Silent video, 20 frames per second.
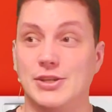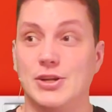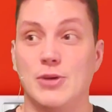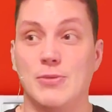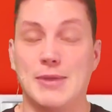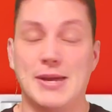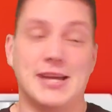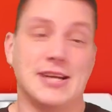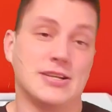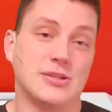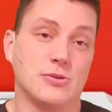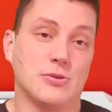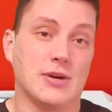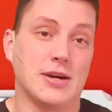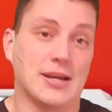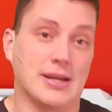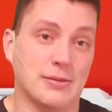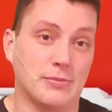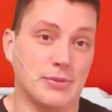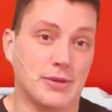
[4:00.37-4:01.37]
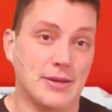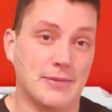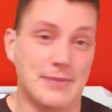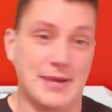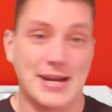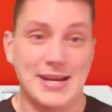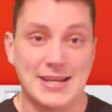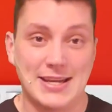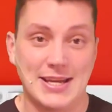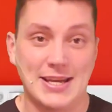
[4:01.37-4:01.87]
make it to where I can play
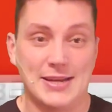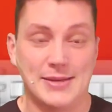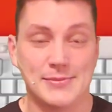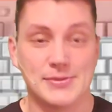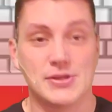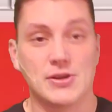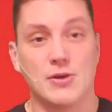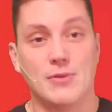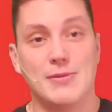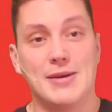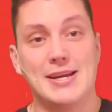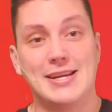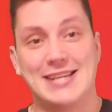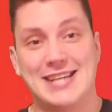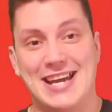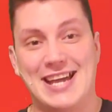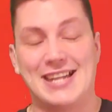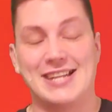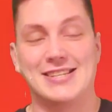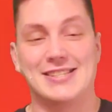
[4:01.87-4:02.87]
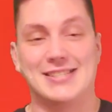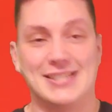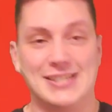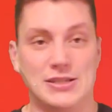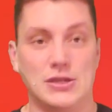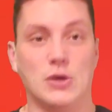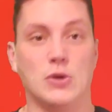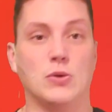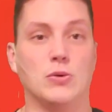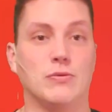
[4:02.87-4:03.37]
my games on my Galaxy
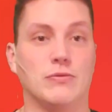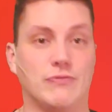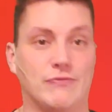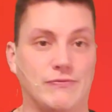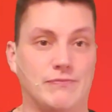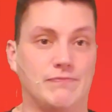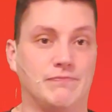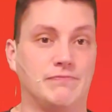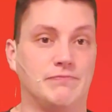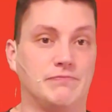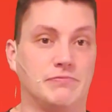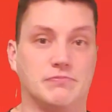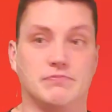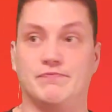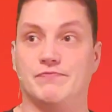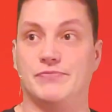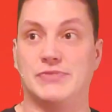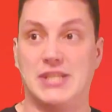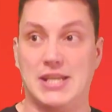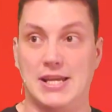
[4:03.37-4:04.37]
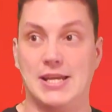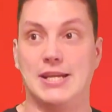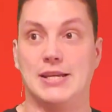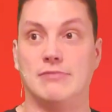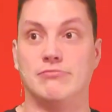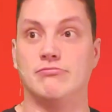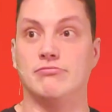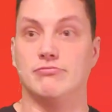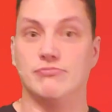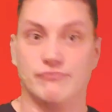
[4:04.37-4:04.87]
Note 10